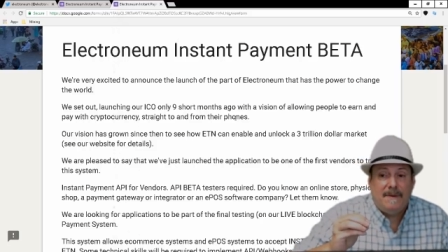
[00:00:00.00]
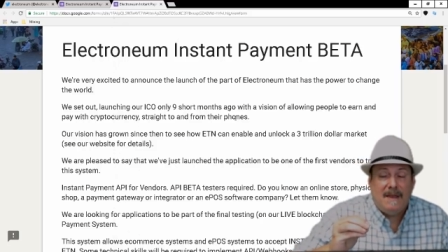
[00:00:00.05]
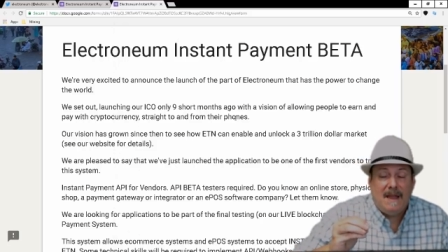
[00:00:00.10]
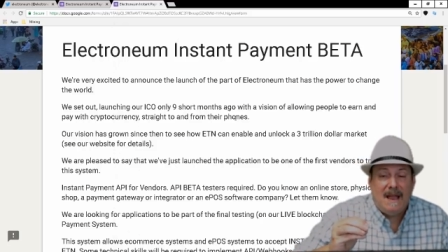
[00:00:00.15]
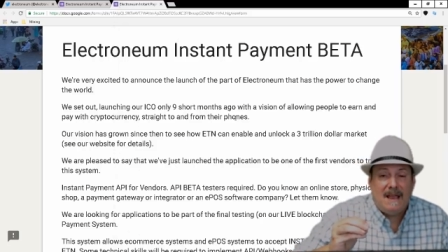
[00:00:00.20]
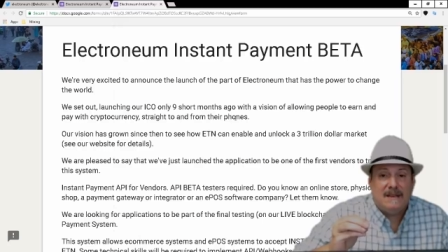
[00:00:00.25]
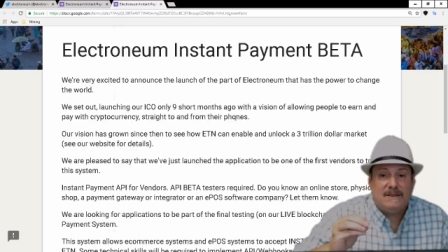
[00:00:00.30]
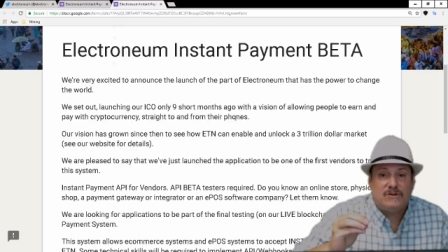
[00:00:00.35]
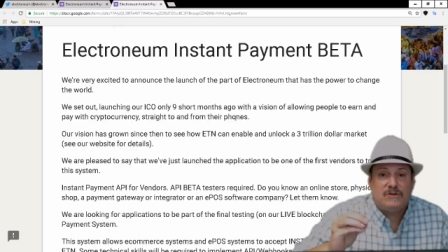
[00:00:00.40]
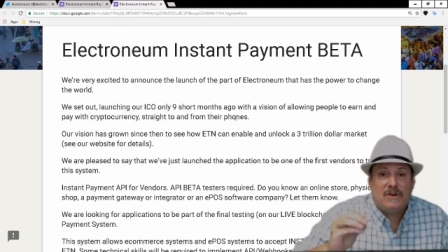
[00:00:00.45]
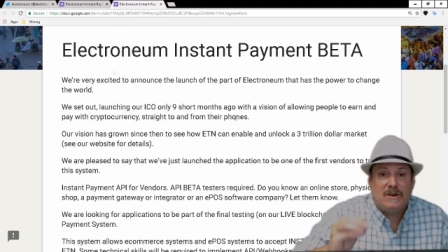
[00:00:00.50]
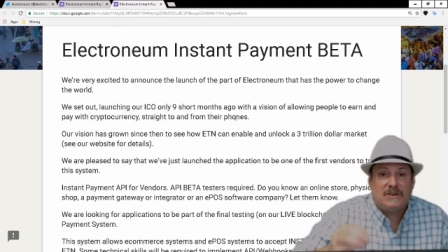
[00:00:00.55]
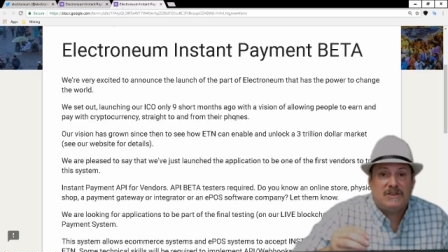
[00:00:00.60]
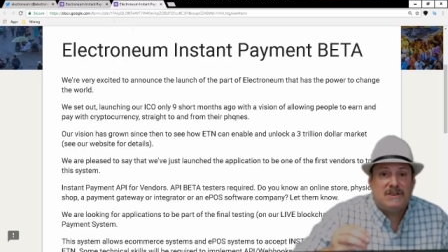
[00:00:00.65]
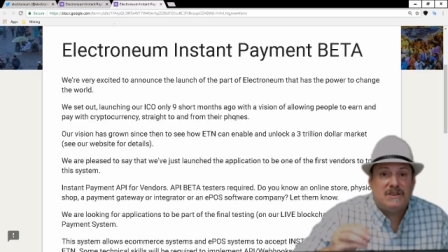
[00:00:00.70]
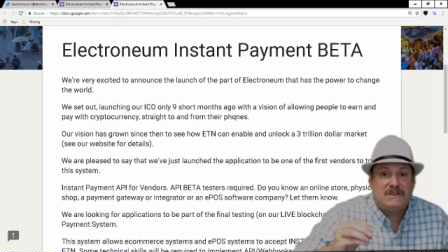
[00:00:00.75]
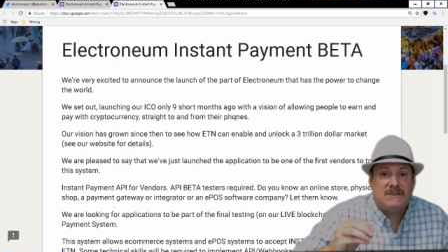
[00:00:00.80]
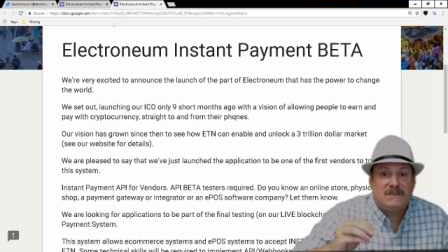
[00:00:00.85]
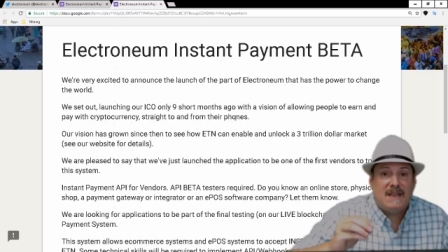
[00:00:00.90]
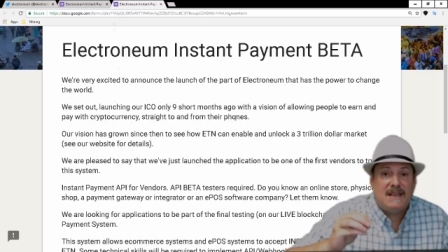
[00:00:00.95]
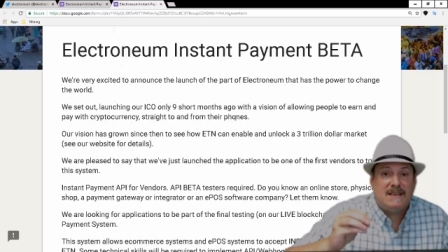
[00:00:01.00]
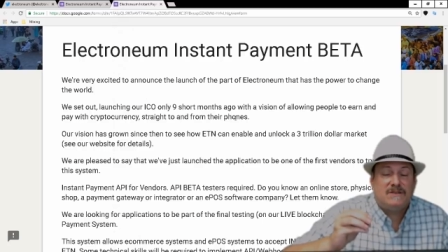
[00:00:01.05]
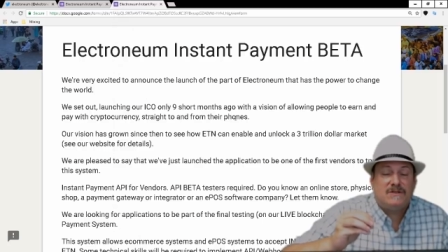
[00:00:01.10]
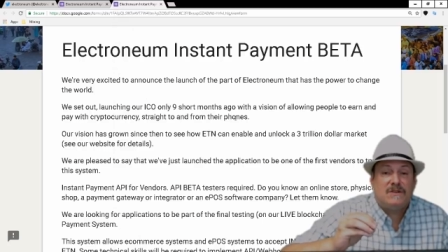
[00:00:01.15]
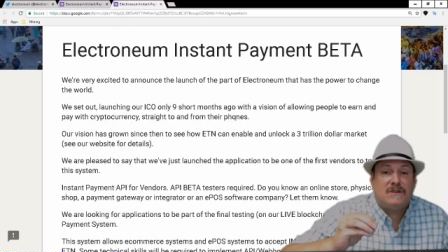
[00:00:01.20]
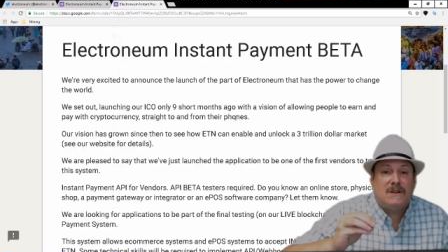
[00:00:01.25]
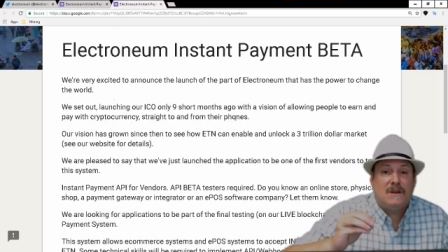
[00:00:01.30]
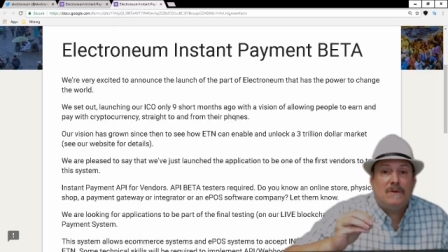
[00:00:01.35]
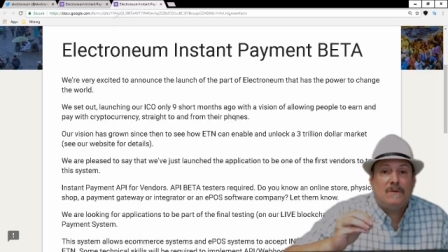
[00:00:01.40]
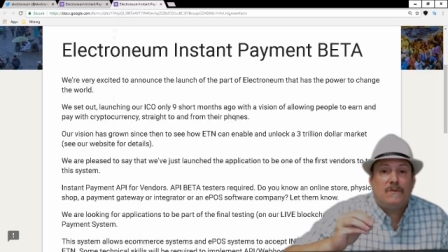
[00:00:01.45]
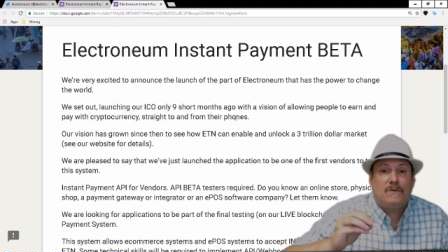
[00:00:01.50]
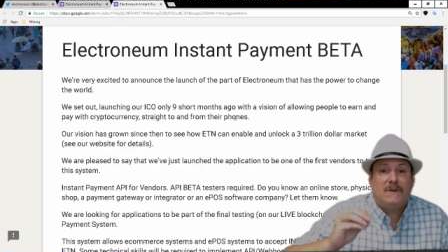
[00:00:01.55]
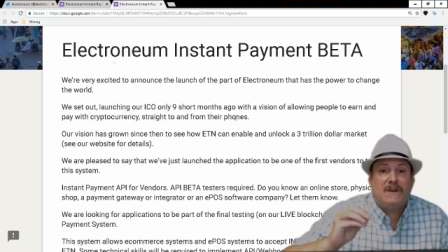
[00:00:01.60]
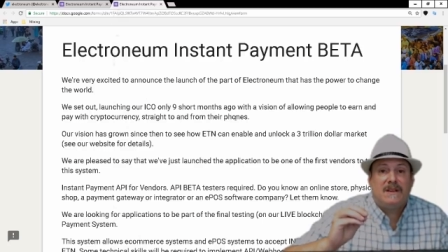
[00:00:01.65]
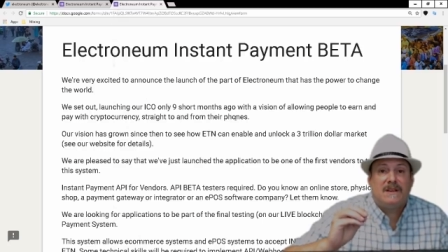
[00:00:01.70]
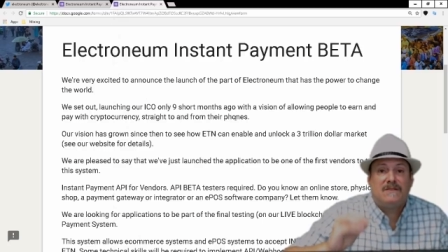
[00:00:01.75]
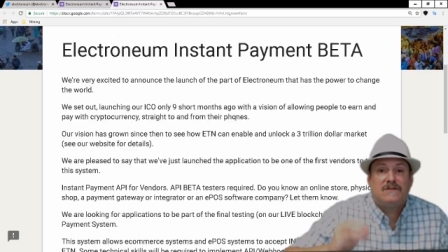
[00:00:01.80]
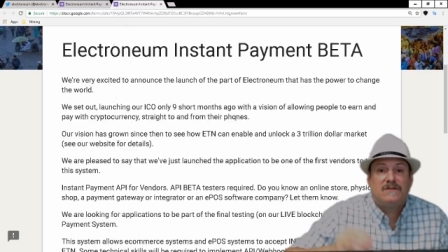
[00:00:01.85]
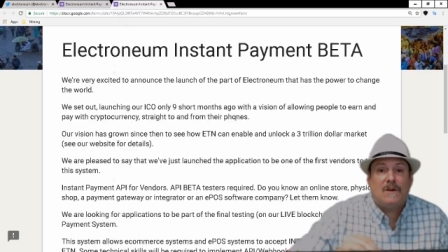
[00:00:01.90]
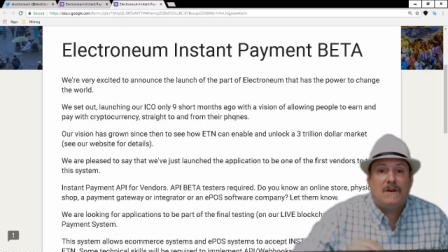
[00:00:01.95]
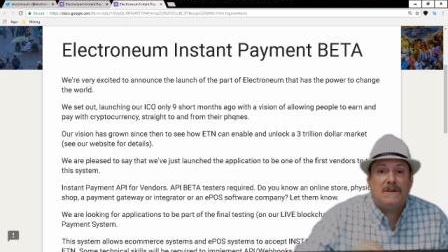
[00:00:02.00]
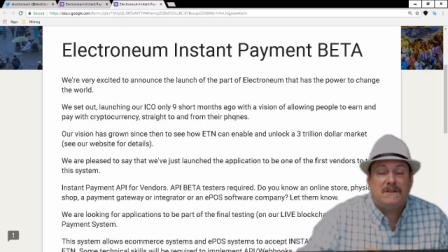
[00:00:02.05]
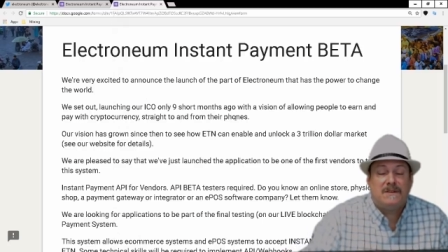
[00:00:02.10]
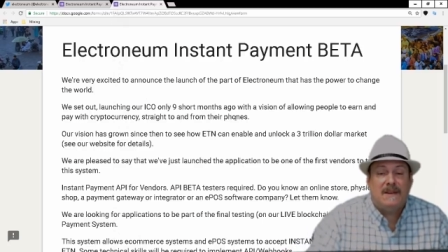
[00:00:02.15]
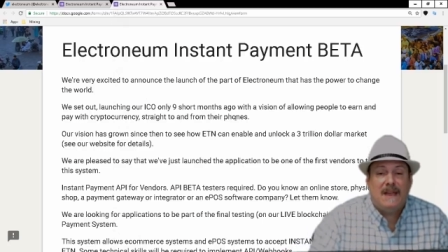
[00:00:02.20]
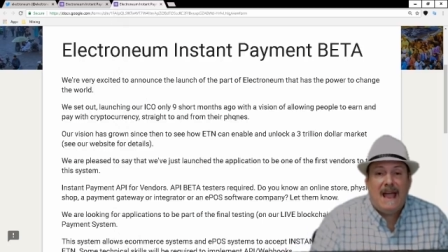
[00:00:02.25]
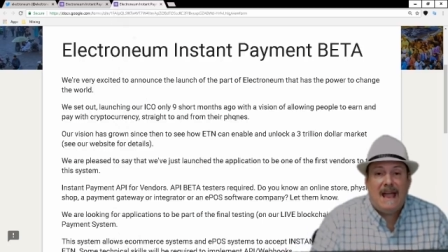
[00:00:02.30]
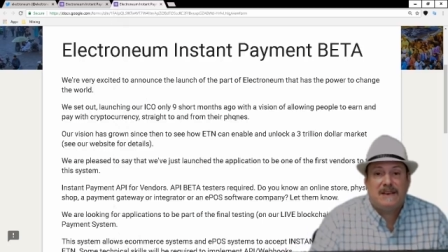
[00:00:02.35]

API instruction set so that we can start to